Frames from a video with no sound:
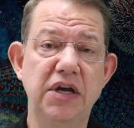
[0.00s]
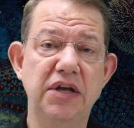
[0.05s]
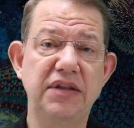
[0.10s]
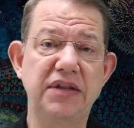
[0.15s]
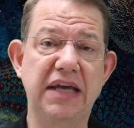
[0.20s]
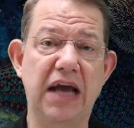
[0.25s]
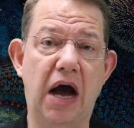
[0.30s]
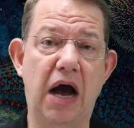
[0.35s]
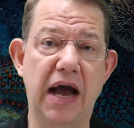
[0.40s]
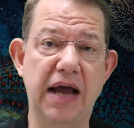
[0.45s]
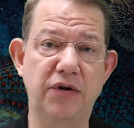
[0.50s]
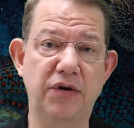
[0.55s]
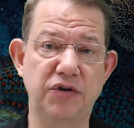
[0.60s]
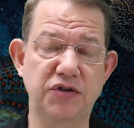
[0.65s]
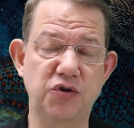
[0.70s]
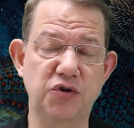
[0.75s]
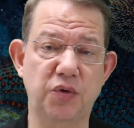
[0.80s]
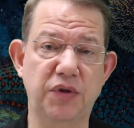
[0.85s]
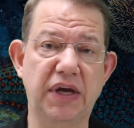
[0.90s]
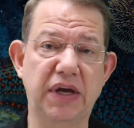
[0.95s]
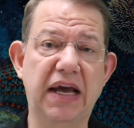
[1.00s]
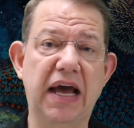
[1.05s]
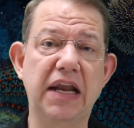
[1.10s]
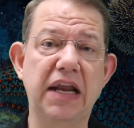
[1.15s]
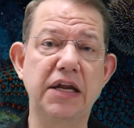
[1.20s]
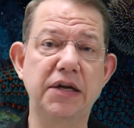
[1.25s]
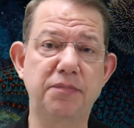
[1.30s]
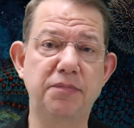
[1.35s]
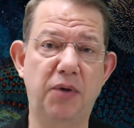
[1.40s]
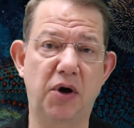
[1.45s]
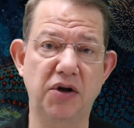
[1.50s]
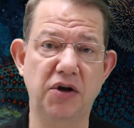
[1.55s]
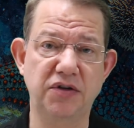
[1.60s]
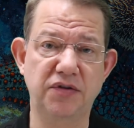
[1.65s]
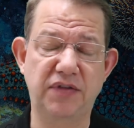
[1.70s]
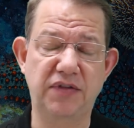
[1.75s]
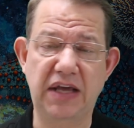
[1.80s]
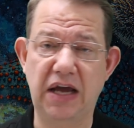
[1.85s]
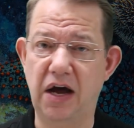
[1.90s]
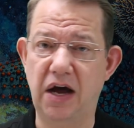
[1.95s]
the iris or the colored part
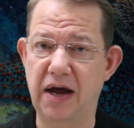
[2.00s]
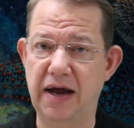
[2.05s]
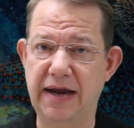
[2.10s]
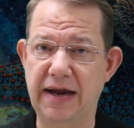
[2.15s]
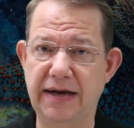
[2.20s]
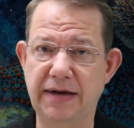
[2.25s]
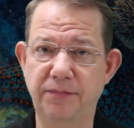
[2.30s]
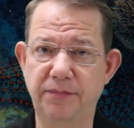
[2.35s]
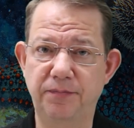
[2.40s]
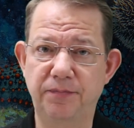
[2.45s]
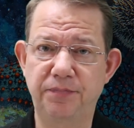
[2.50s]
of the eye.